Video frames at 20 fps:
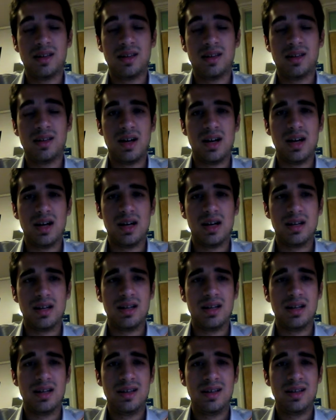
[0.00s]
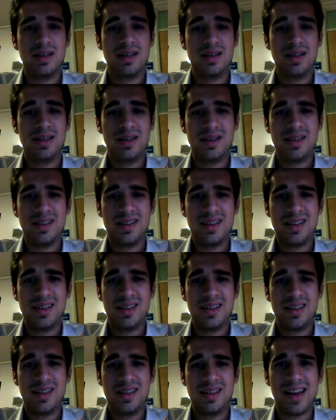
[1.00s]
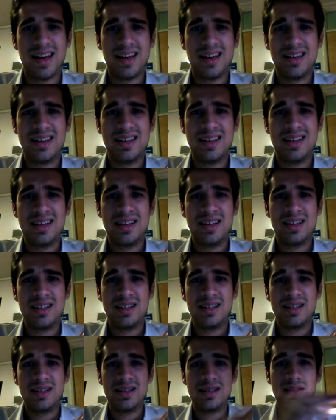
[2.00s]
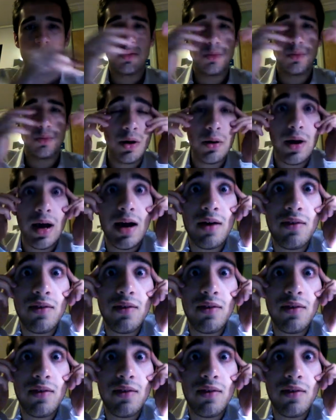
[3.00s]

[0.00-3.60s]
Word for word: Uh, yeah. So why do I have